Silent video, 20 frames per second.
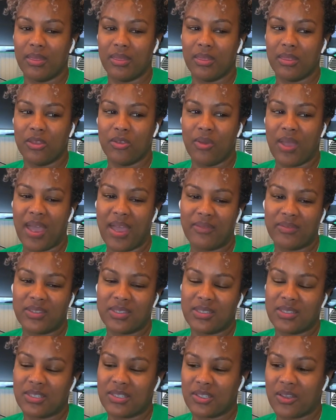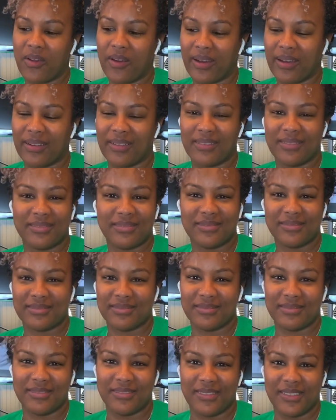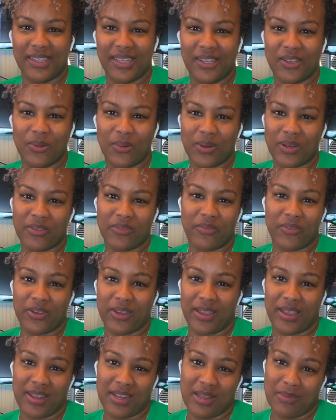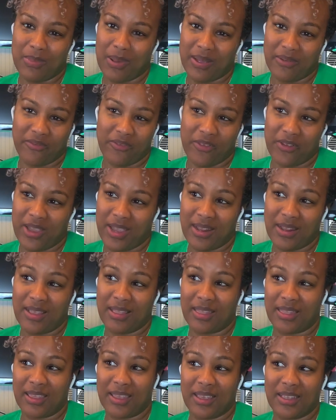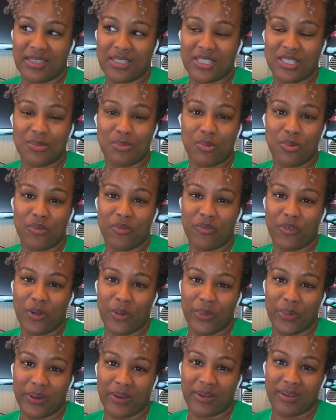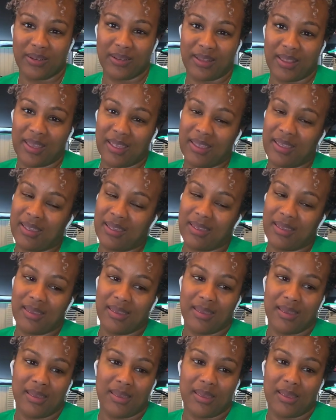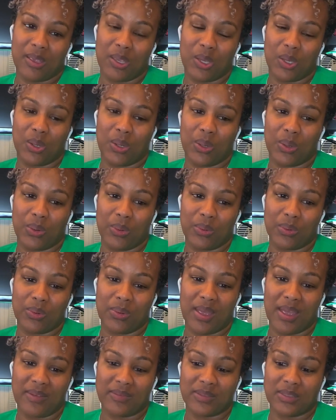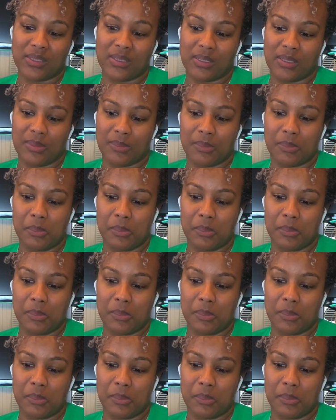you have to start in order for anybody for anything to move forward. Like you know you have to